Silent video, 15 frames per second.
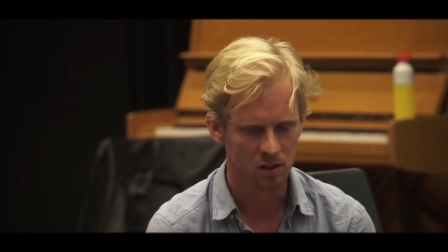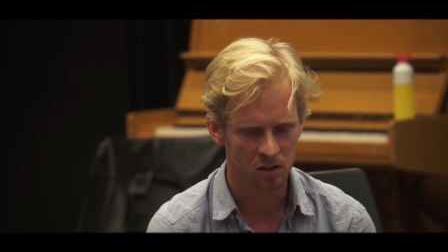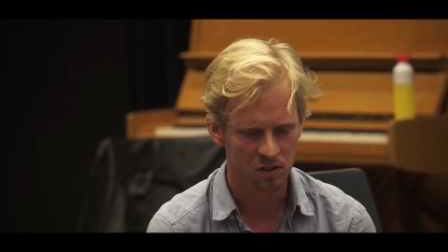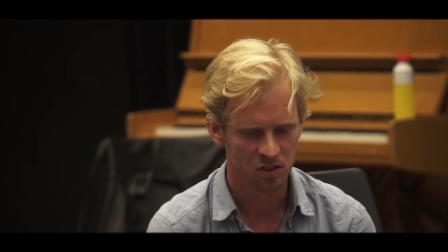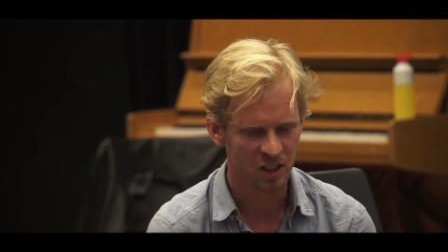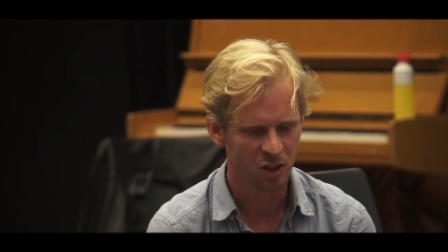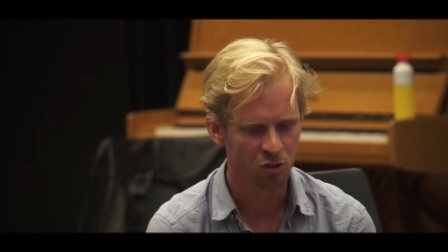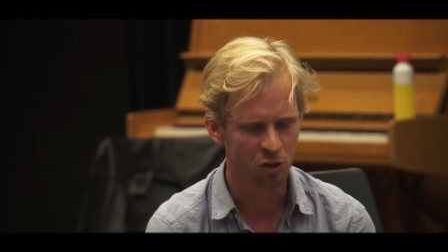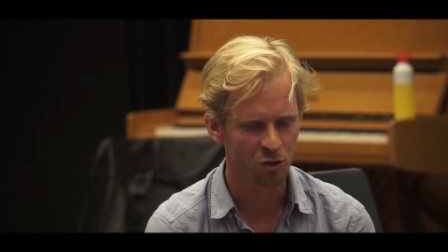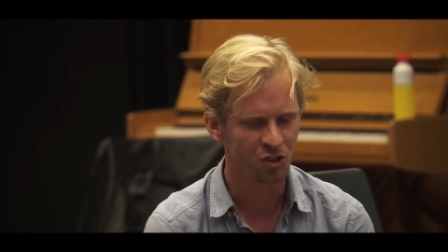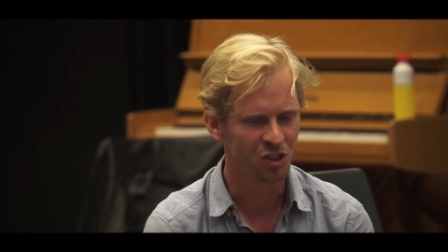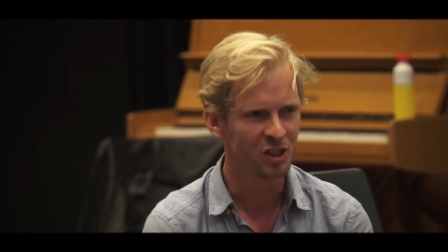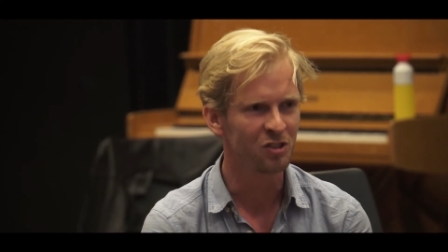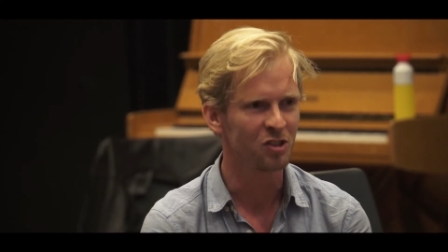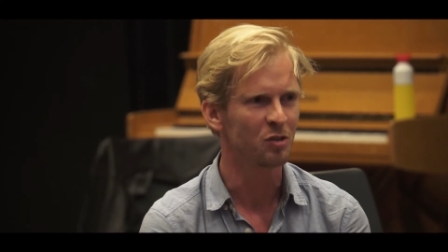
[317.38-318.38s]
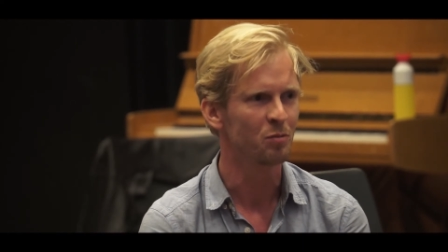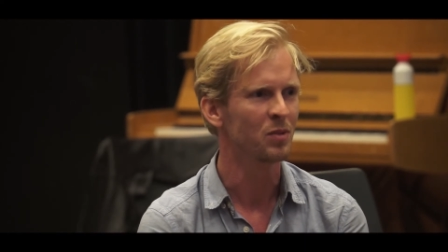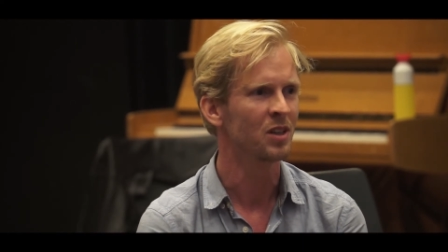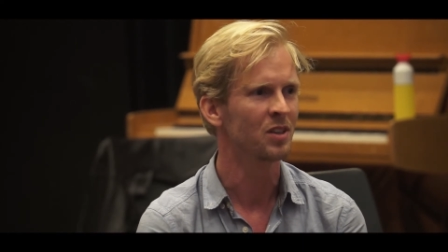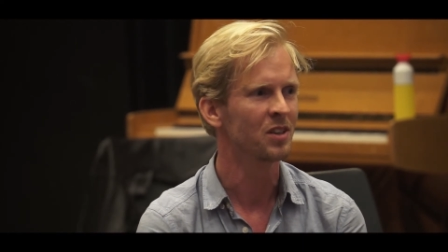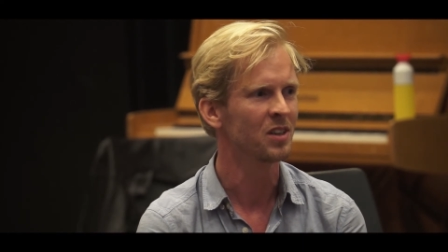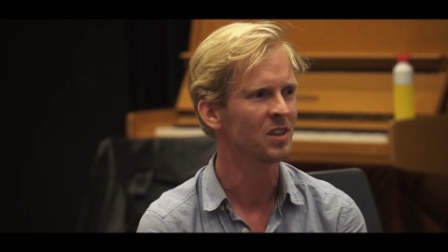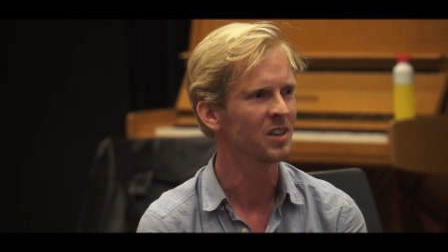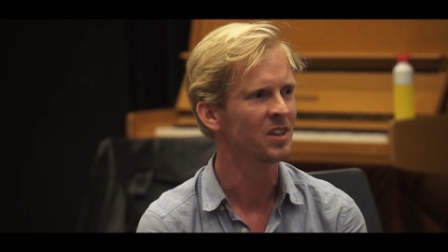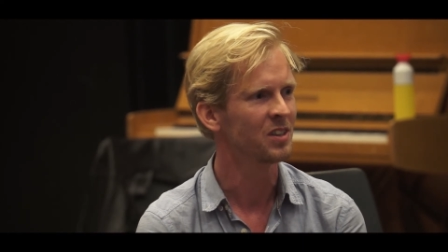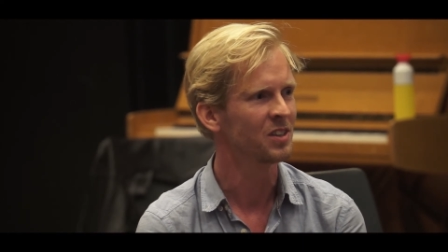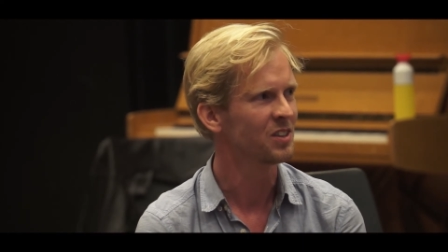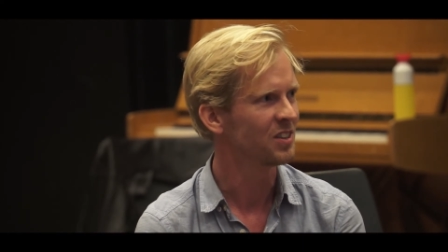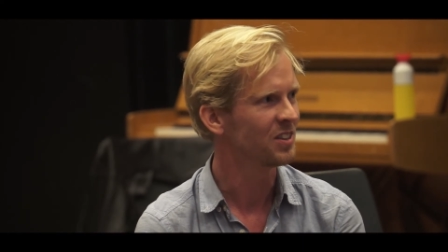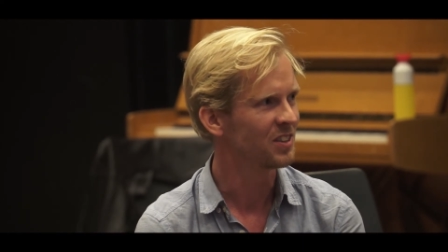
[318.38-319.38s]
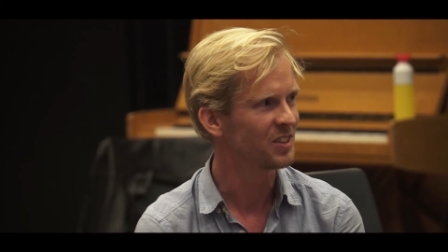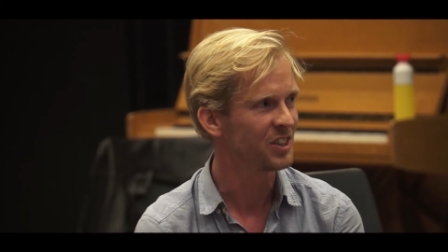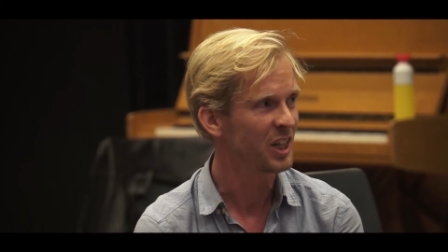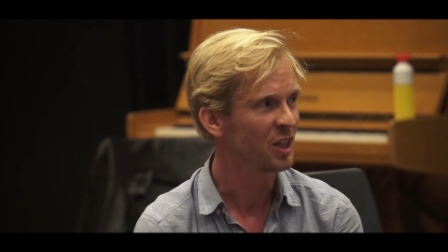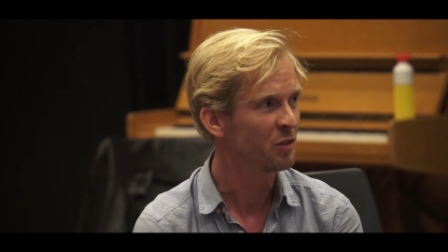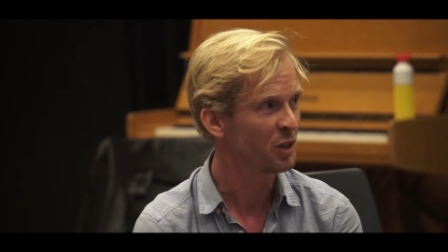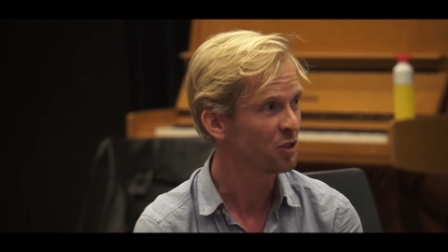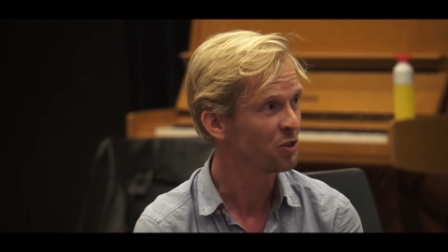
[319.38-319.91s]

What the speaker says: sounds so cheesy, but sharing